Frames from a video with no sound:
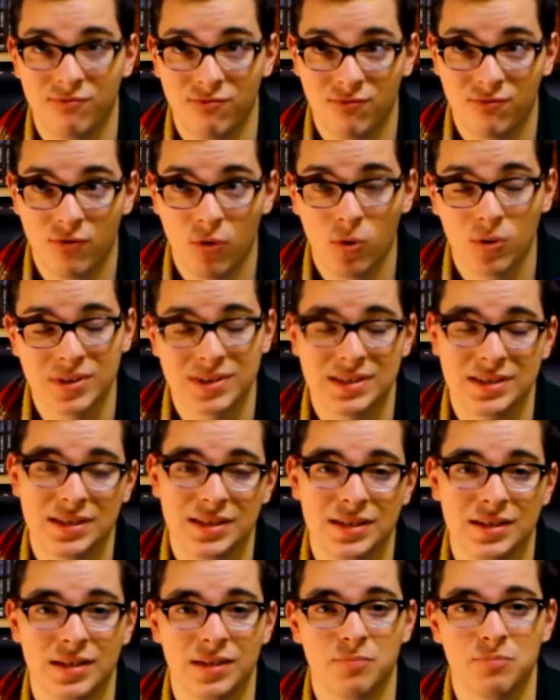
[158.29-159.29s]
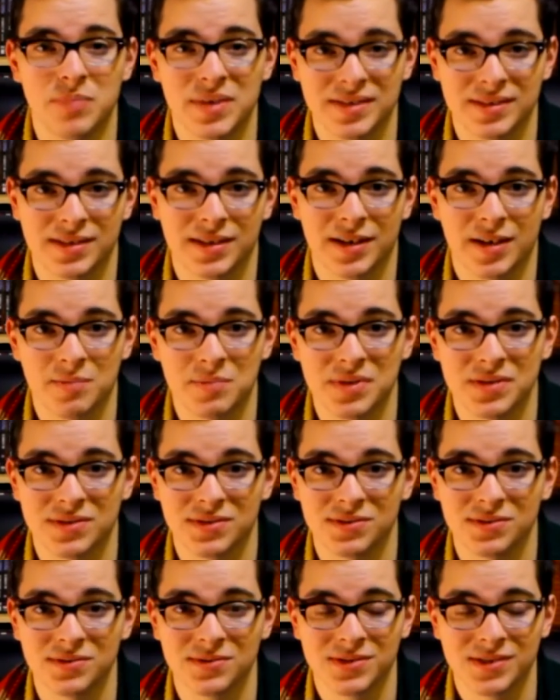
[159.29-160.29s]
14 missing
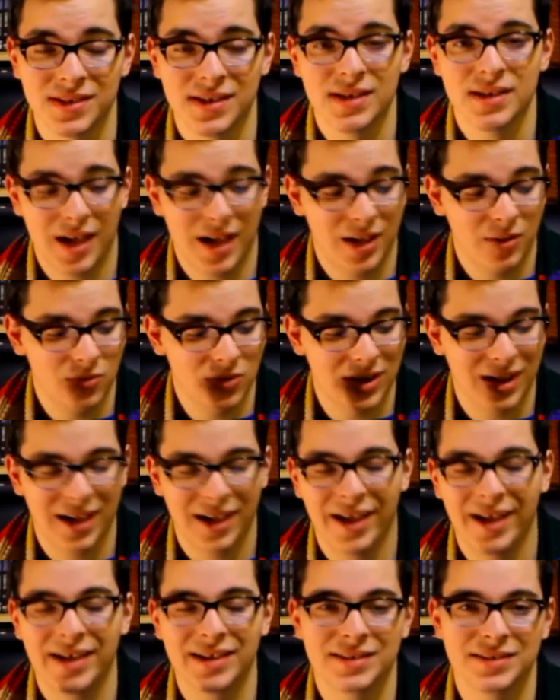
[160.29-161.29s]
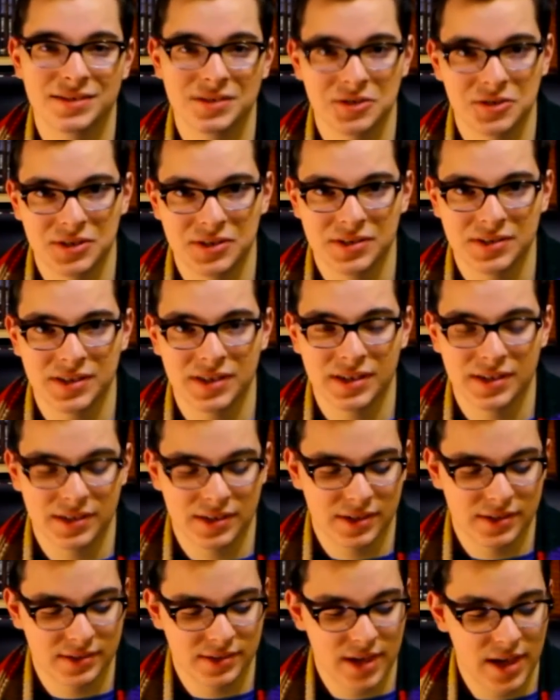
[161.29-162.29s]
episodes. I would highly suggest getting
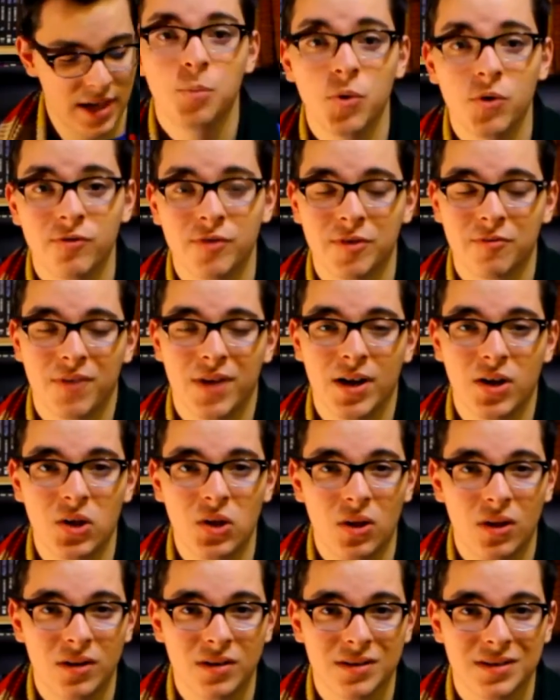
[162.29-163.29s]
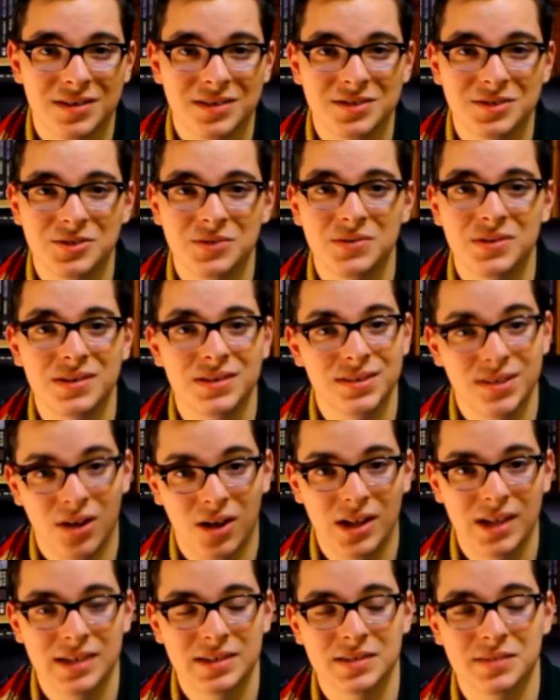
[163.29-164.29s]
this. Moving right along into the
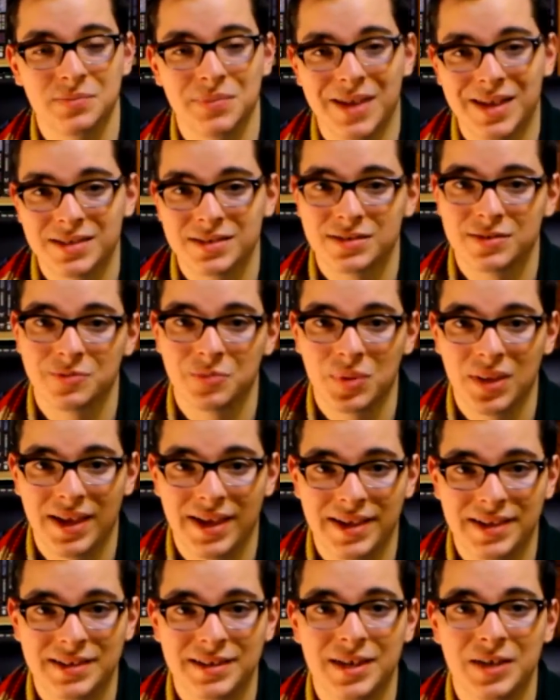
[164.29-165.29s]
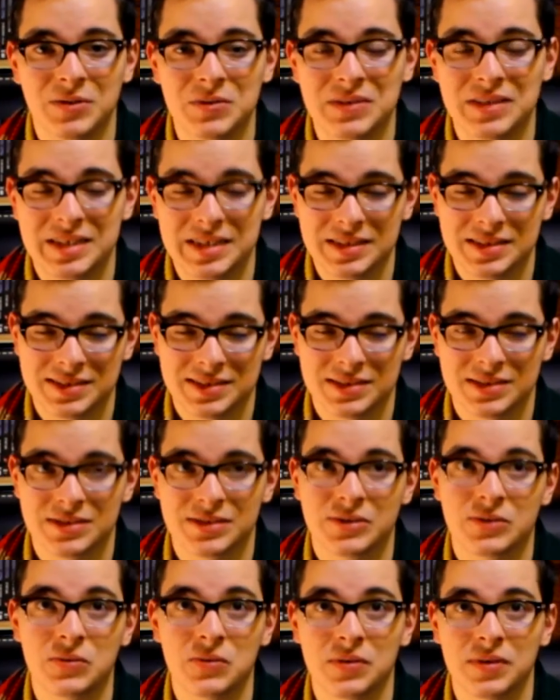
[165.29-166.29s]
Daleks Master Plan. Now this
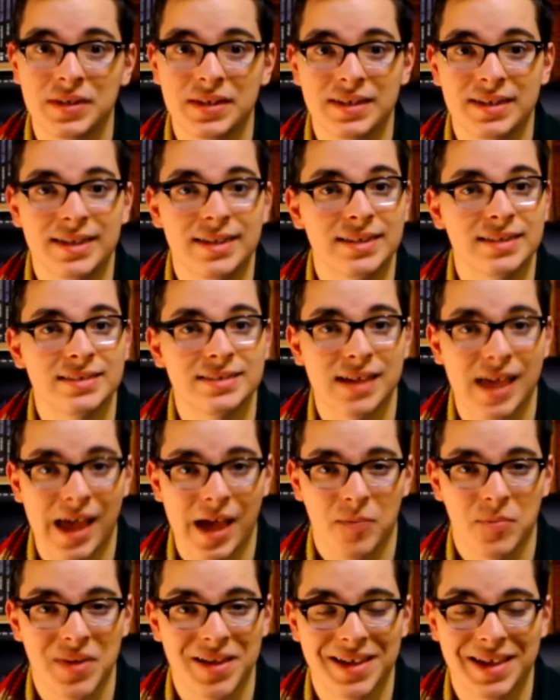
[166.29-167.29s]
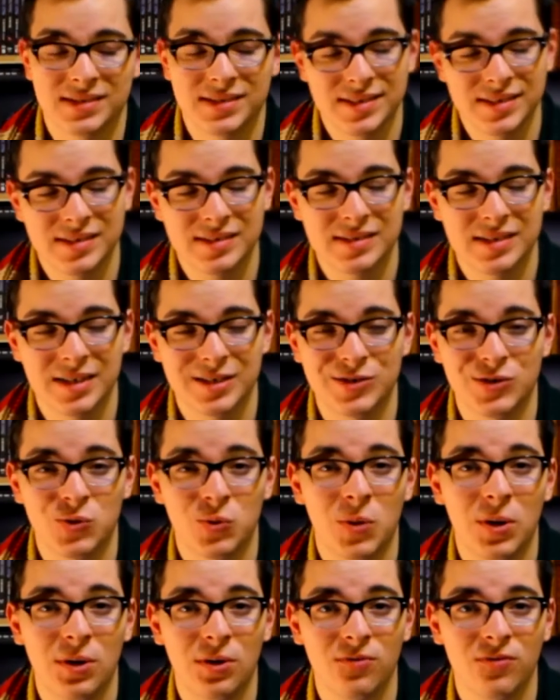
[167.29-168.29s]
story is epic. This is a
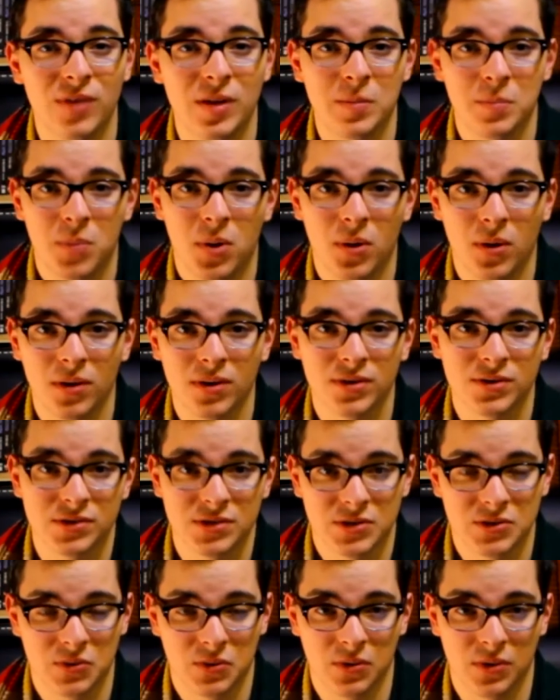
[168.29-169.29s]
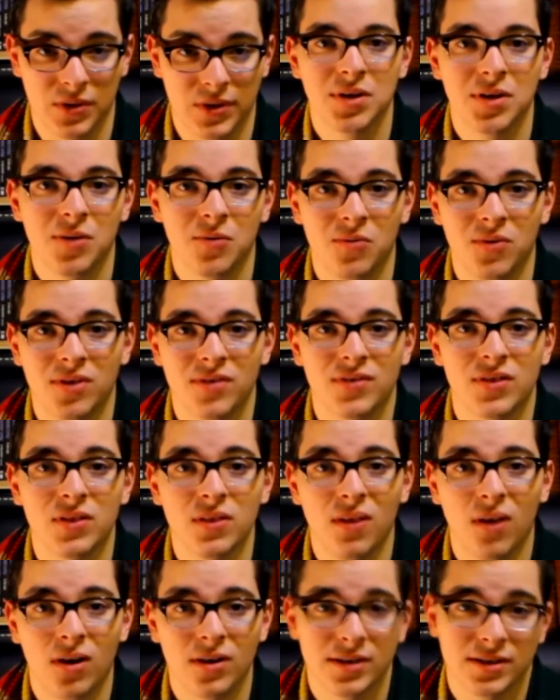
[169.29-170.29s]
12-part story, one of the
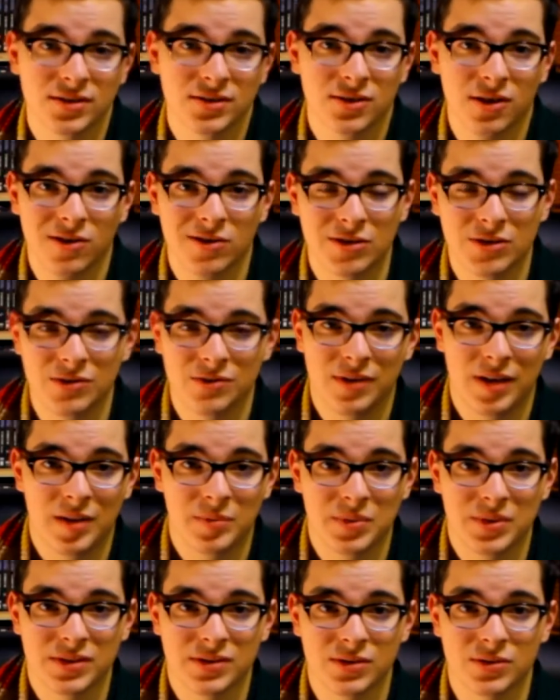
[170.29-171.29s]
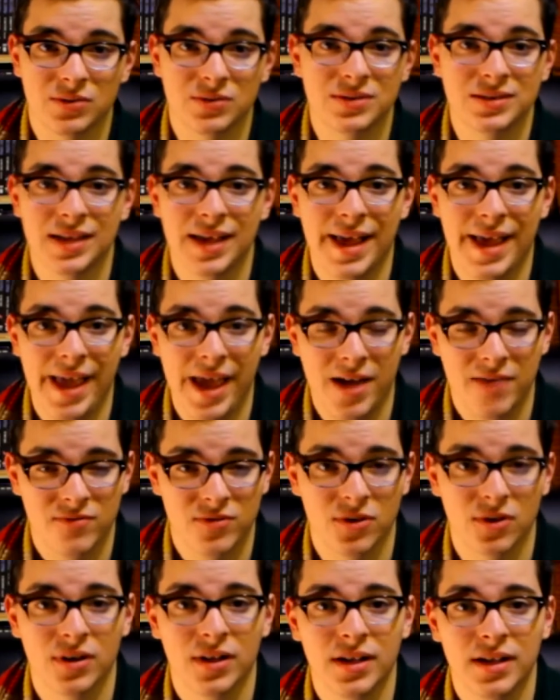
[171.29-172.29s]
longest Doctor Who episodes
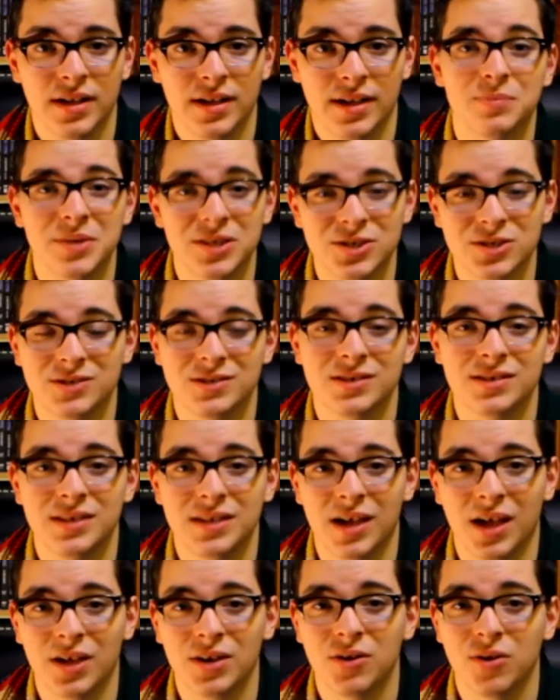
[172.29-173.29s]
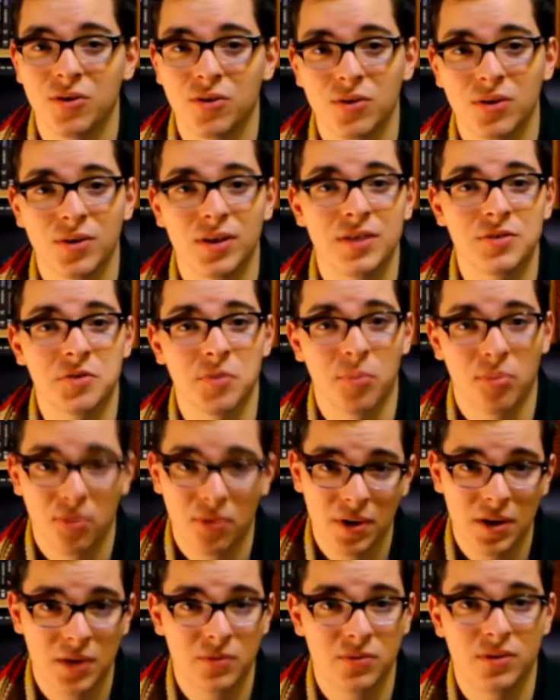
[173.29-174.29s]
ever. Mission to the Unknown is a
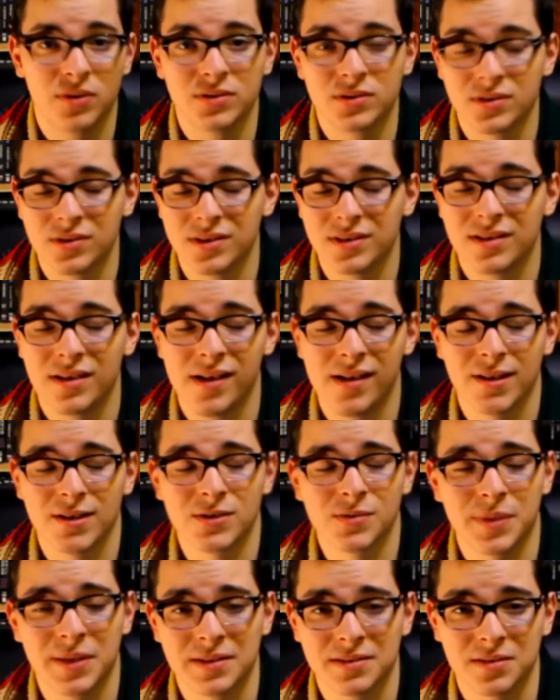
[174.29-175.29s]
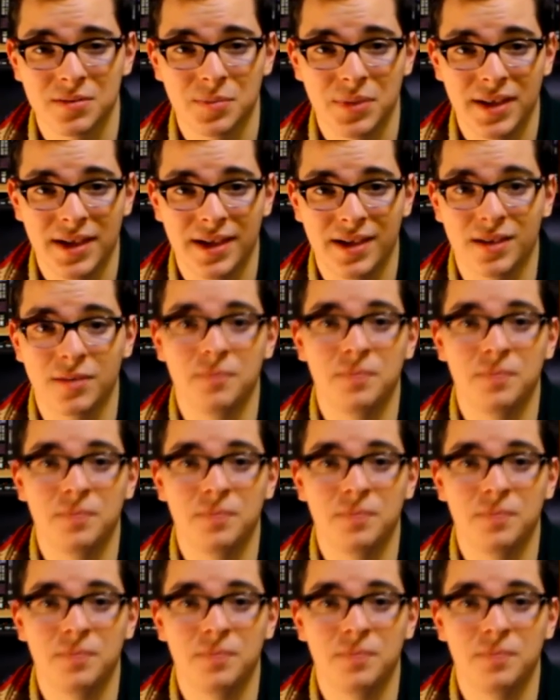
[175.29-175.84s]
prequel to the Daleks Master Plan.